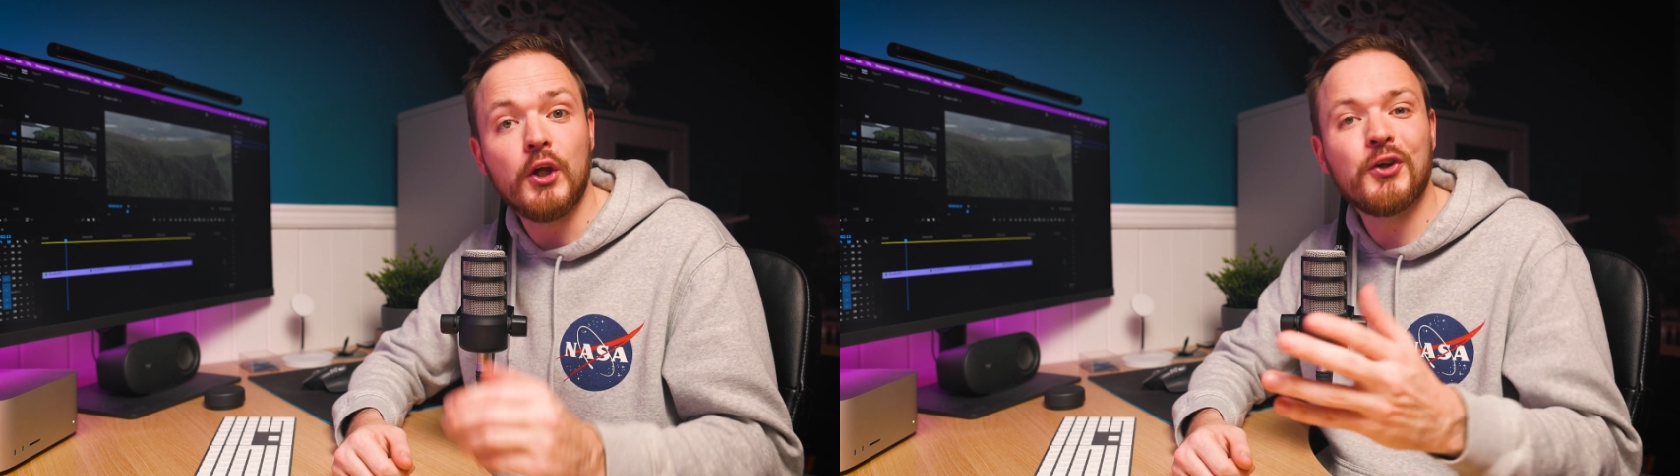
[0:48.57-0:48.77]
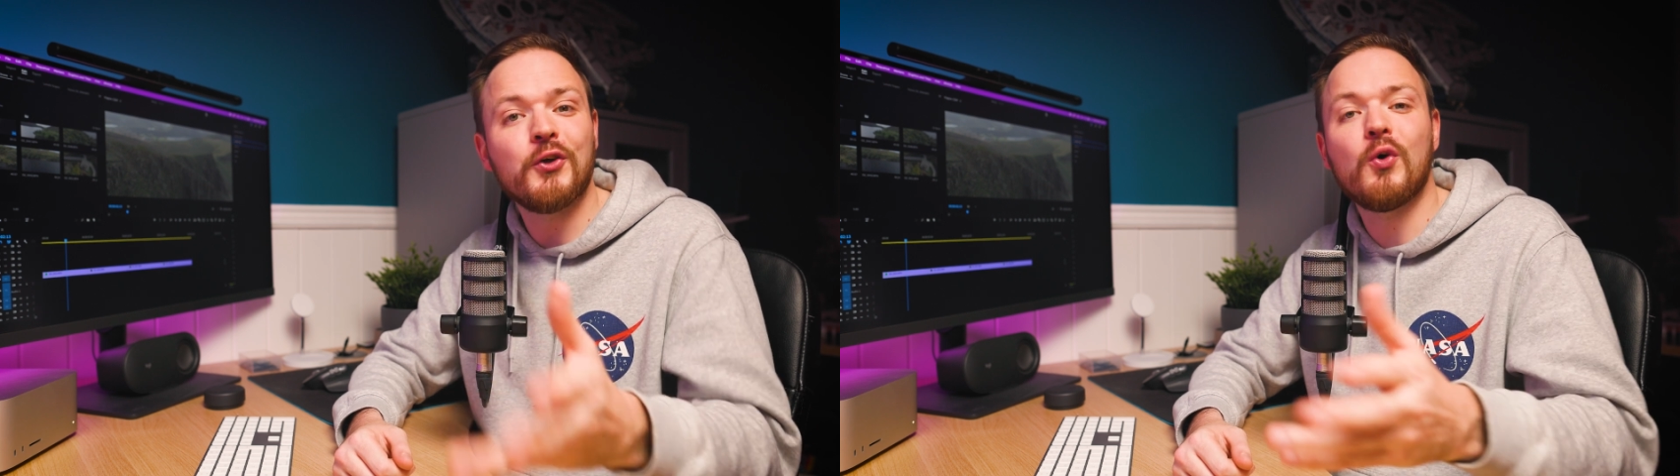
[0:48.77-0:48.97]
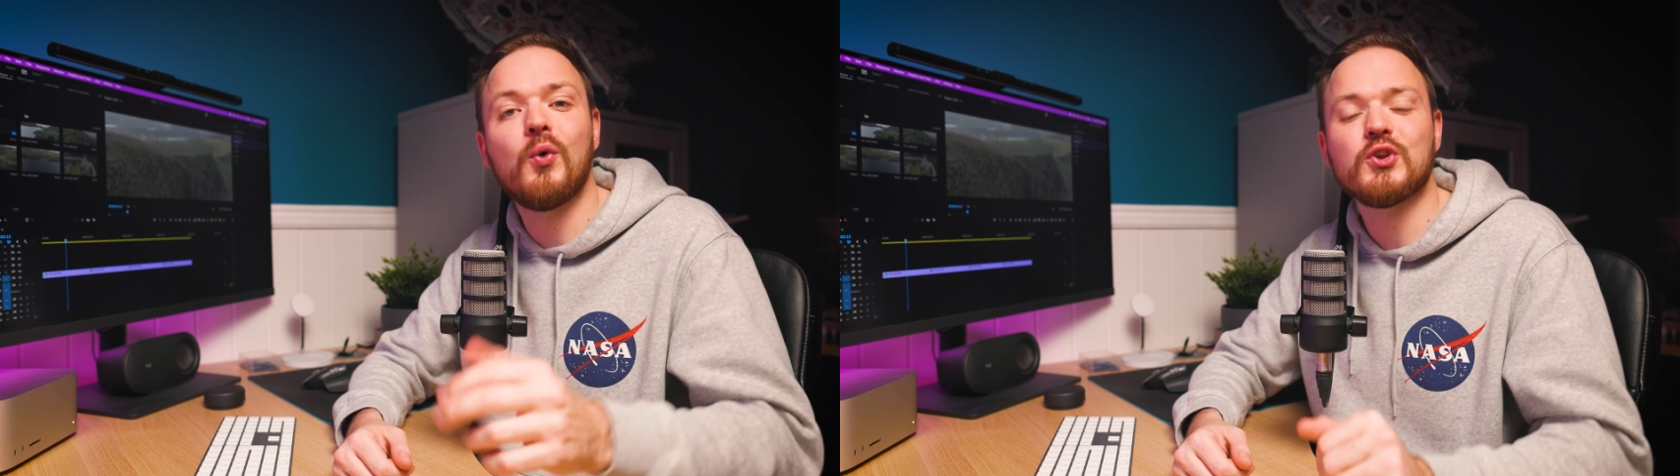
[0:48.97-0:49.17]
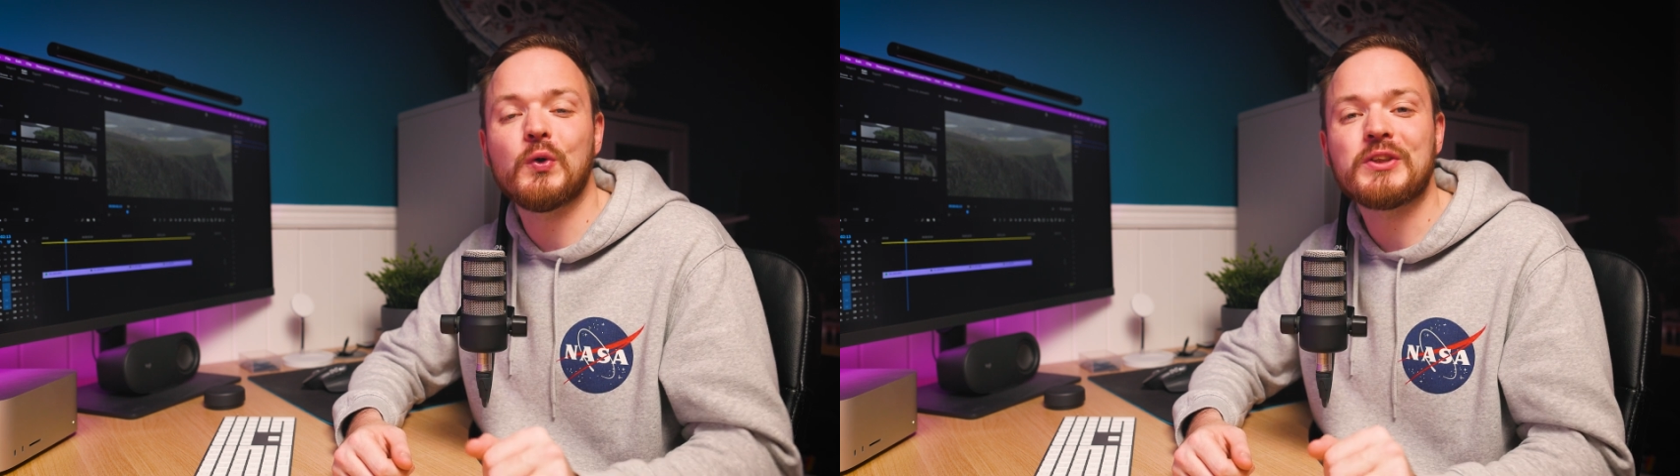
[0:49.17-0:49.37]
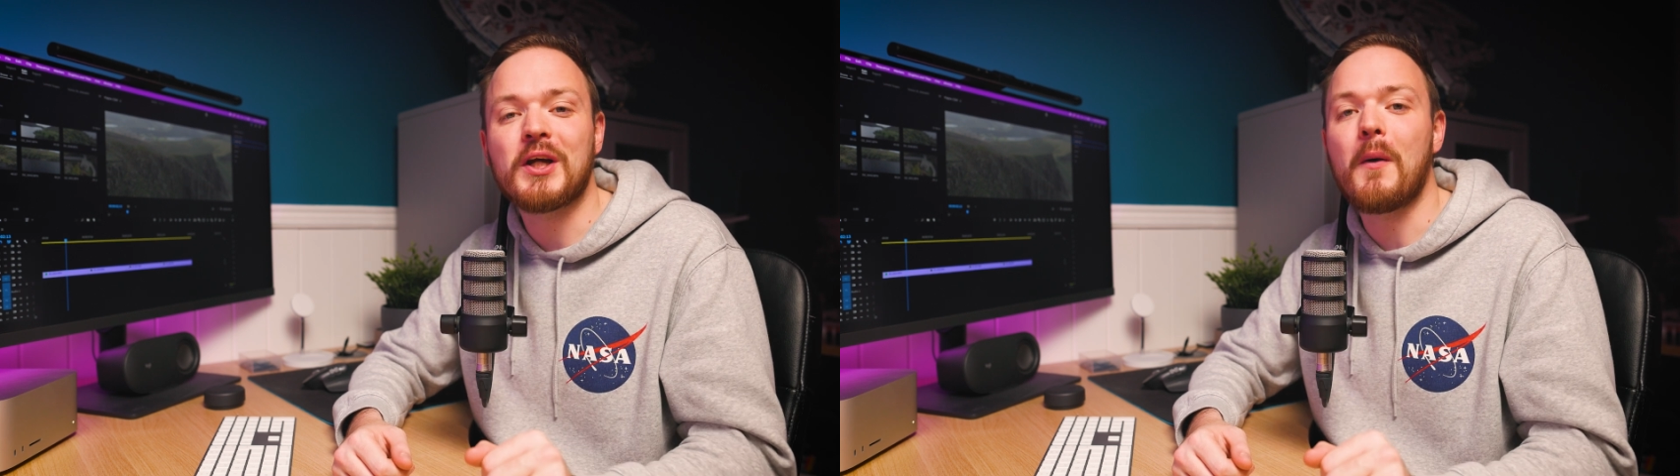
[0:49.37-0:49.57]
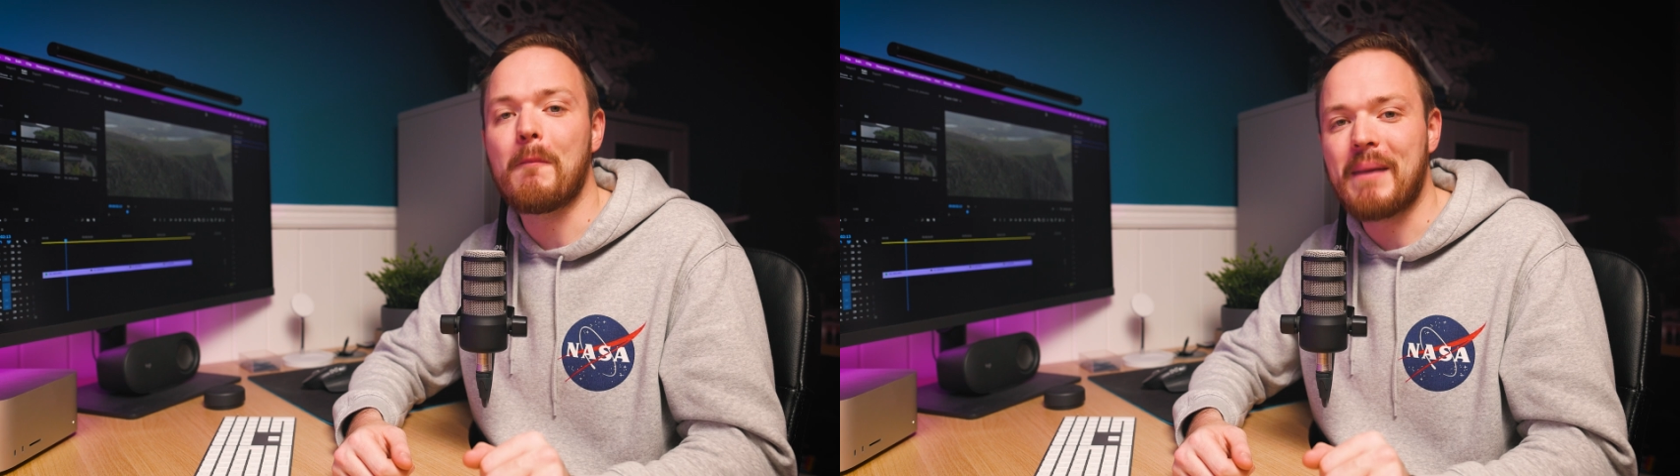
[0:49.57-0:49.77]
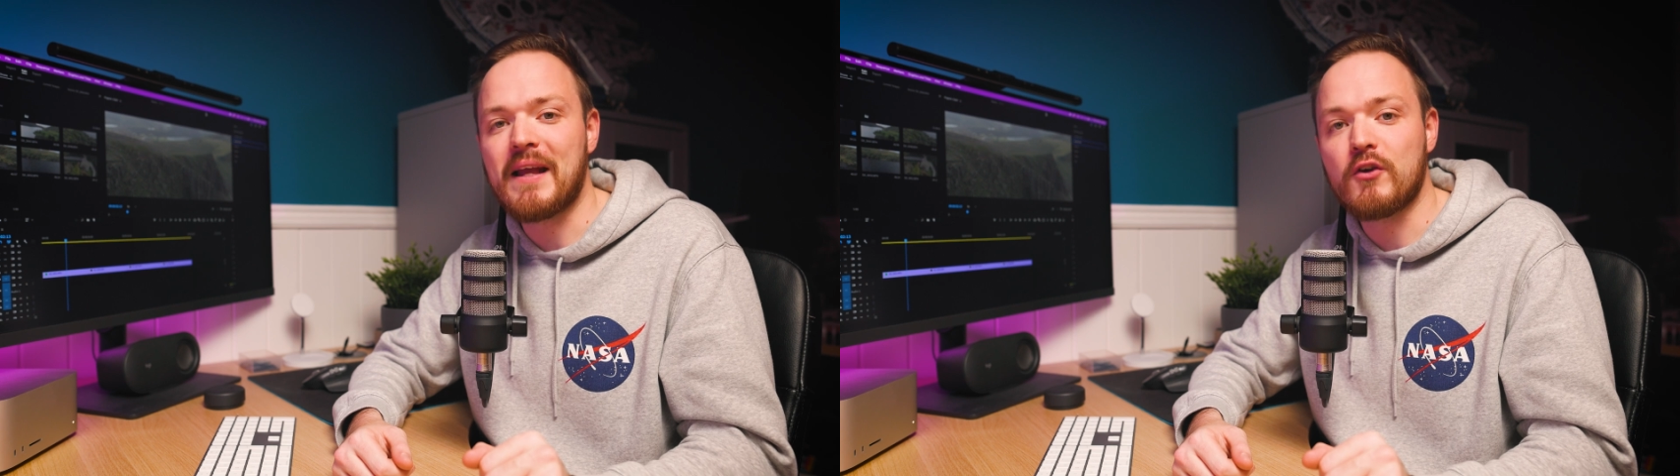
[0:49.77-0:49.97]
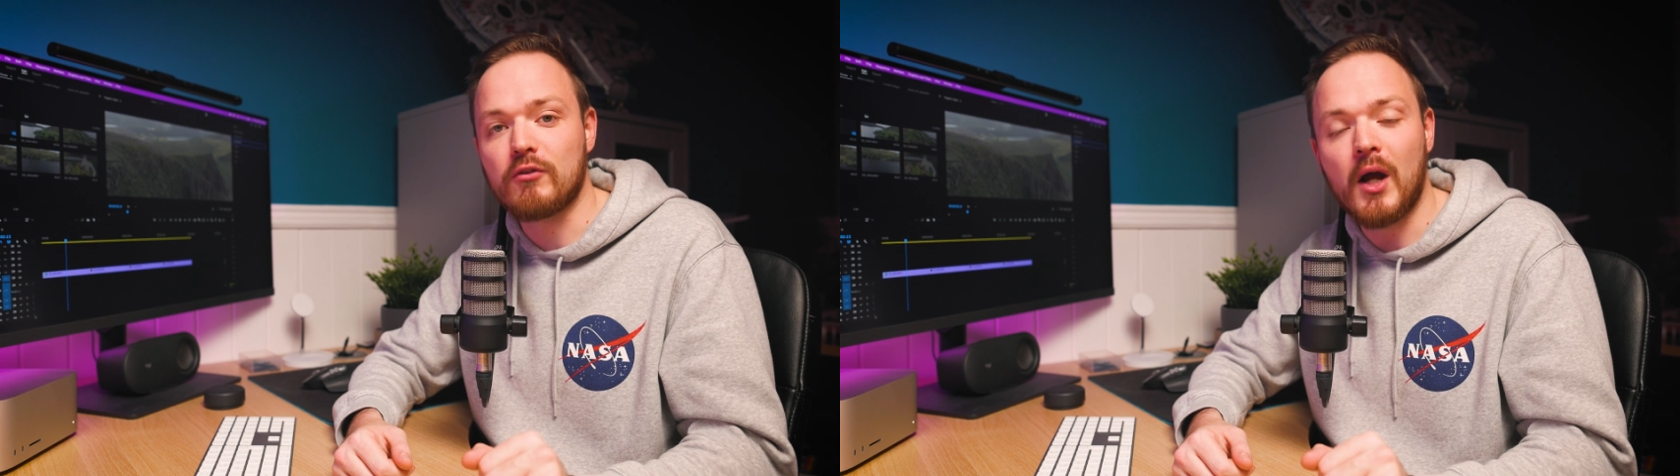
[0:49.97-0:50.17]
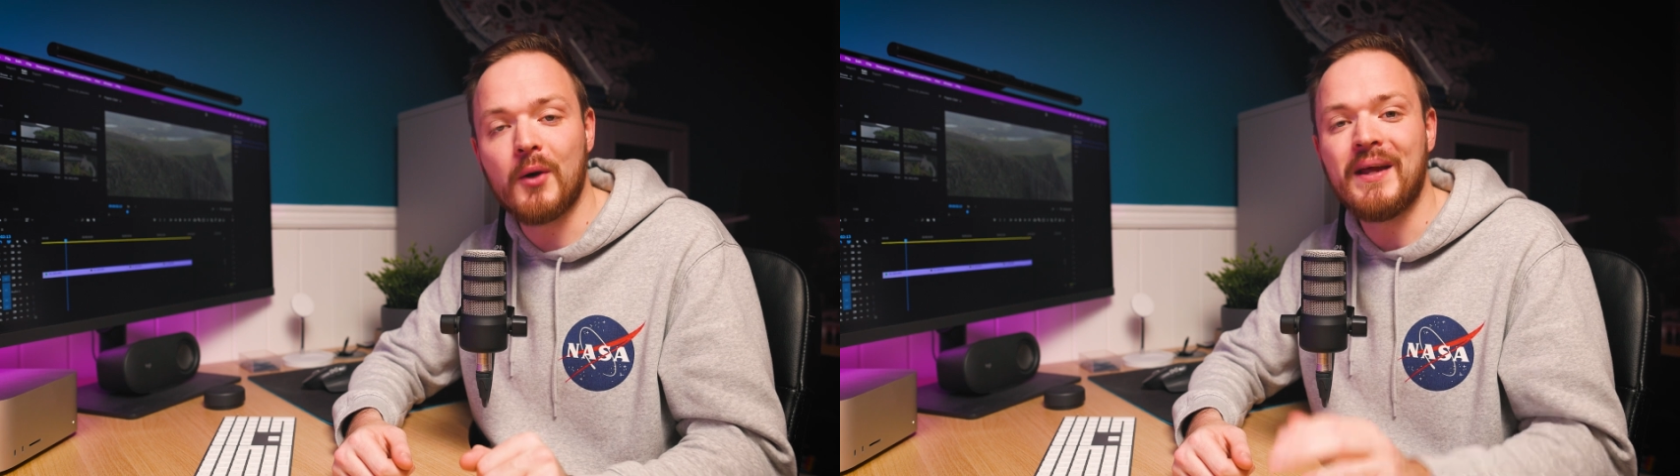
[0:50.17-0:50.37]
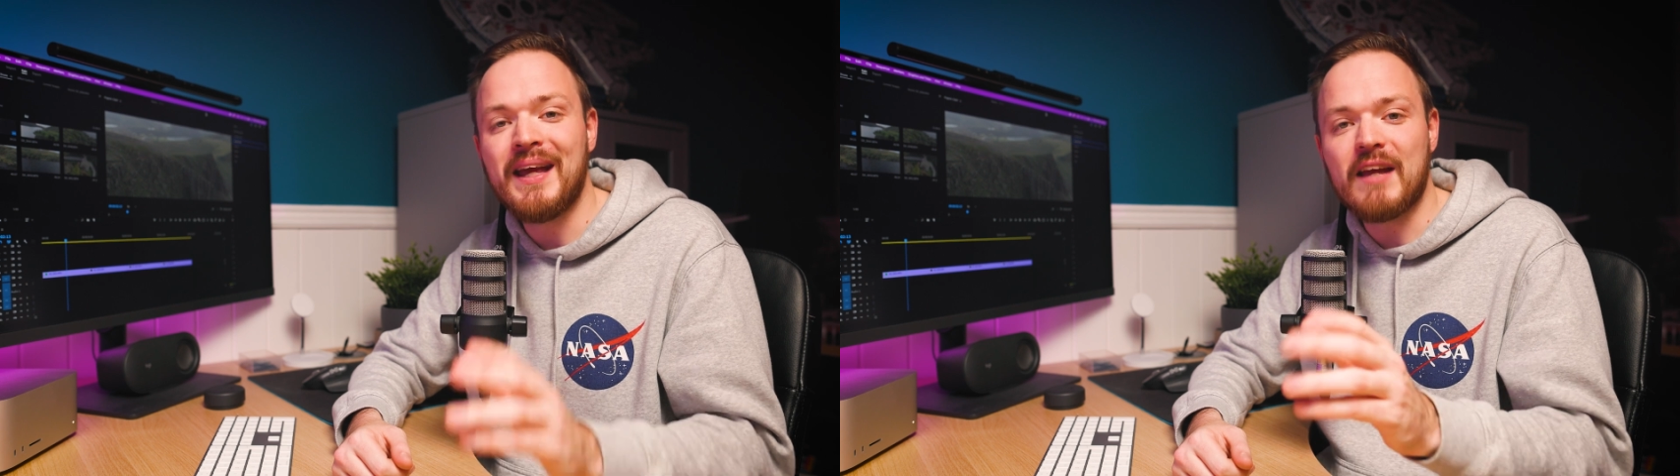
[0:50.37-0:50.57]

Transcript: You can, of course, also make your own